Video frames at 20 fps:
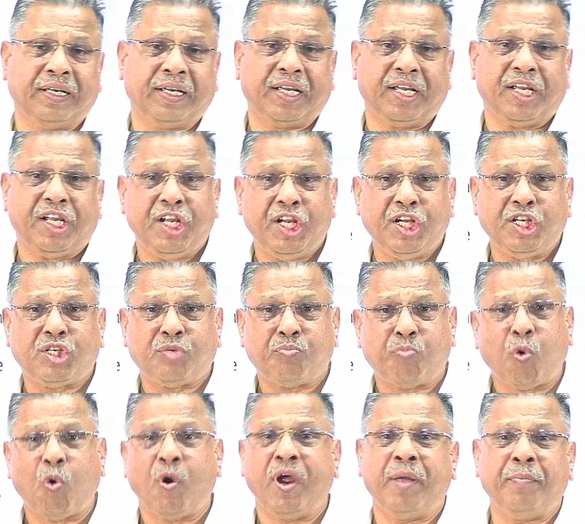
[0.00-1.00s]
each
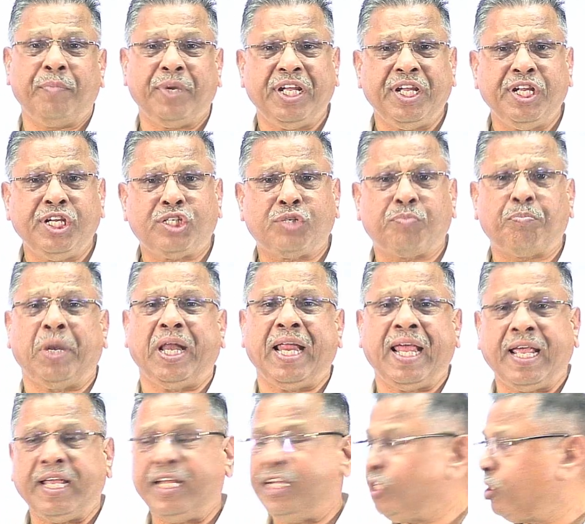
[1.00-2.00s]
poem, each play,
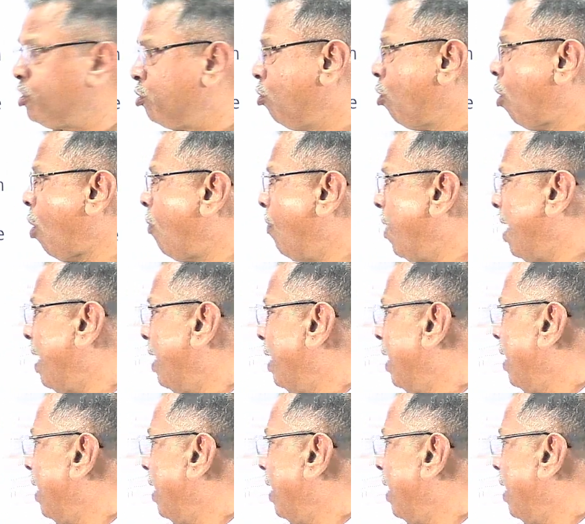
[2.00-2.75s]
each novel